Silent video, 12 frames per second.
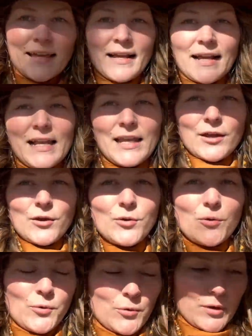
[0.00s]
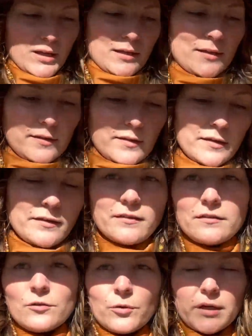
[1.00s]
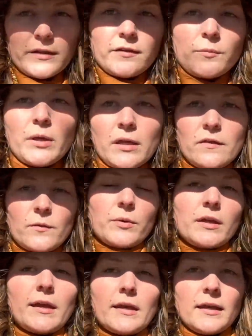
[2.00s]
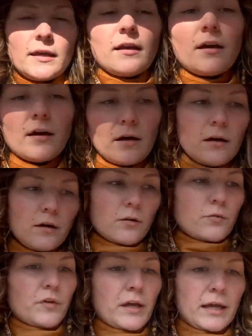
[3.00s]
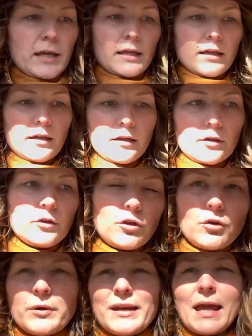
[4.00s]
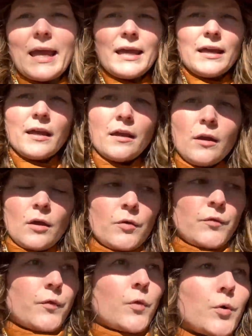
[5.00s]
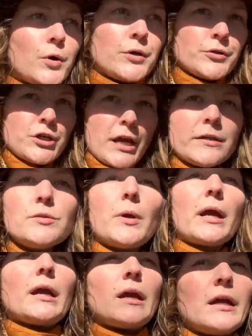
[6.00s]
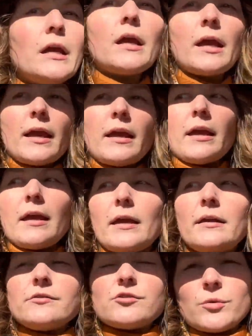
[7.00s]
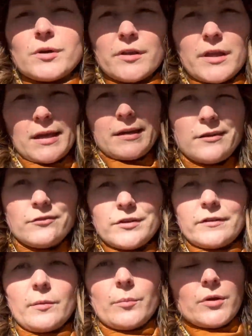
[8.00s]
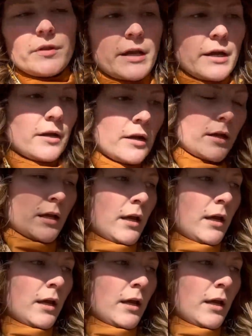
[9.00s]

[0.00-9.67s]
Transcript: Hello! This is going to be the beginning of a Q&A for January and sort of the end of December there.